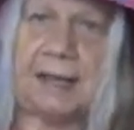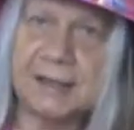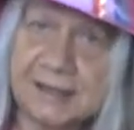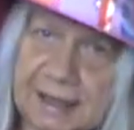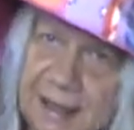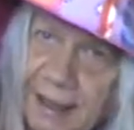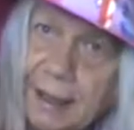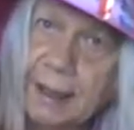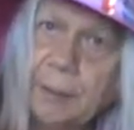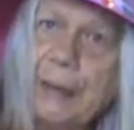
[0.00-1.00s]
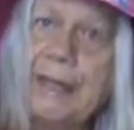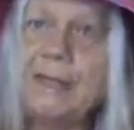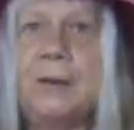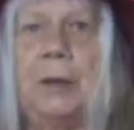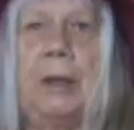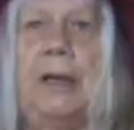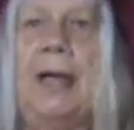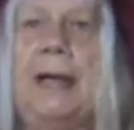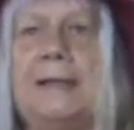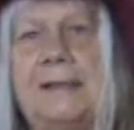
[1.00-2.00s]
Sitting in a place where
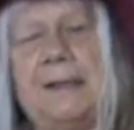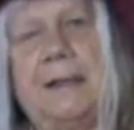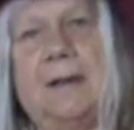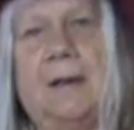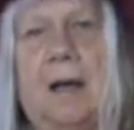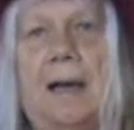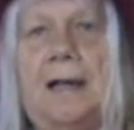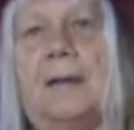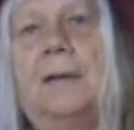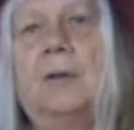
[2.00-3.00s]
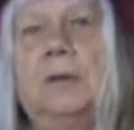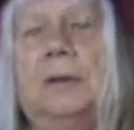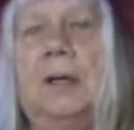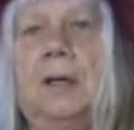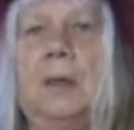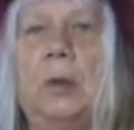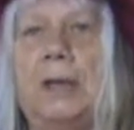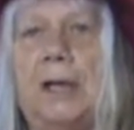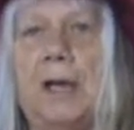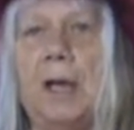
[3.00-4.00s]
I sit a lot,
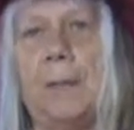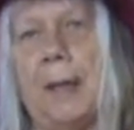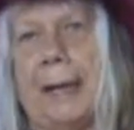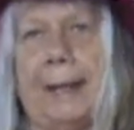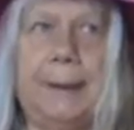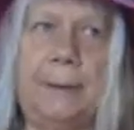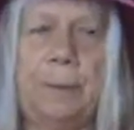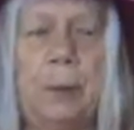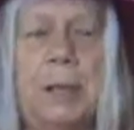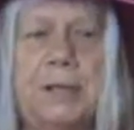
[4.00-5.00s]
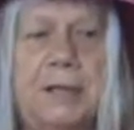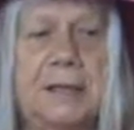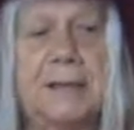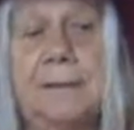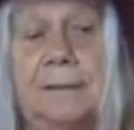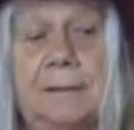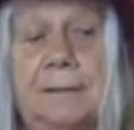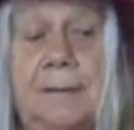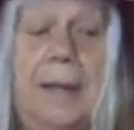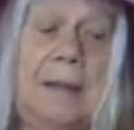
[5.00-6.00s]
working on my projects
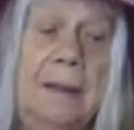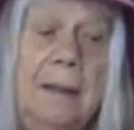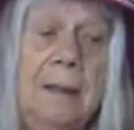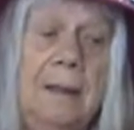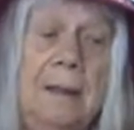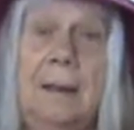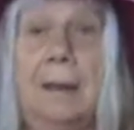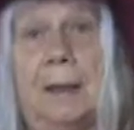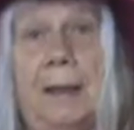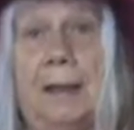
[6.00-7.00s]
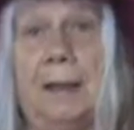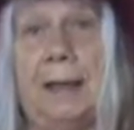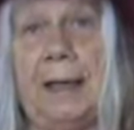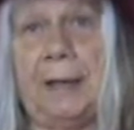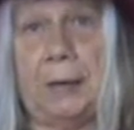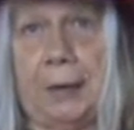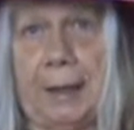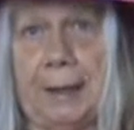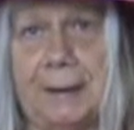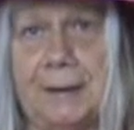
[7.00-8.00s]
and
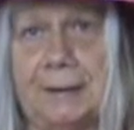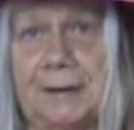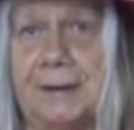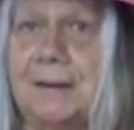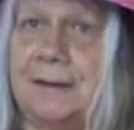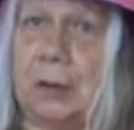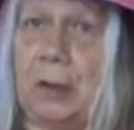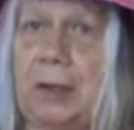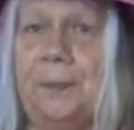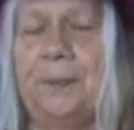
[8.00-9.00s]
internet, so on.